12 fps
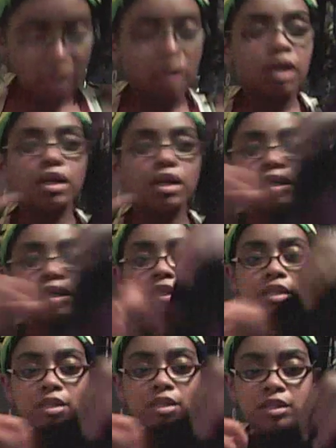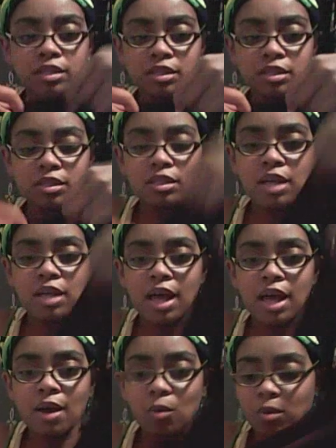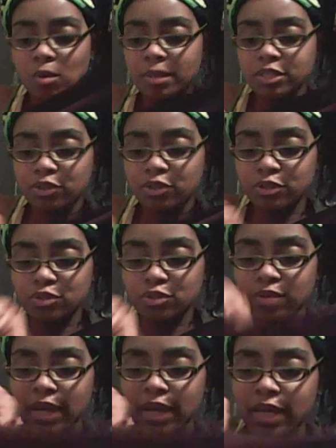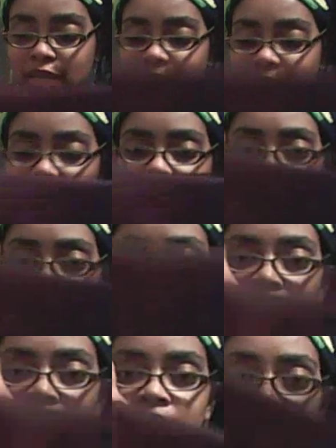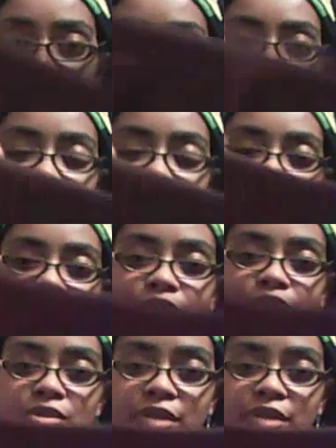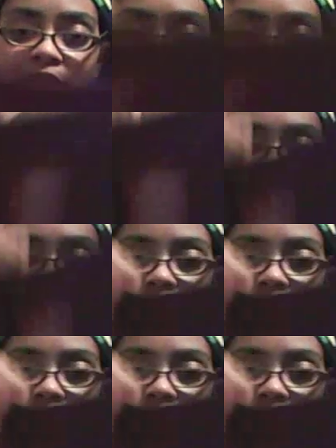how I want my skirt to hang. And my notches are here.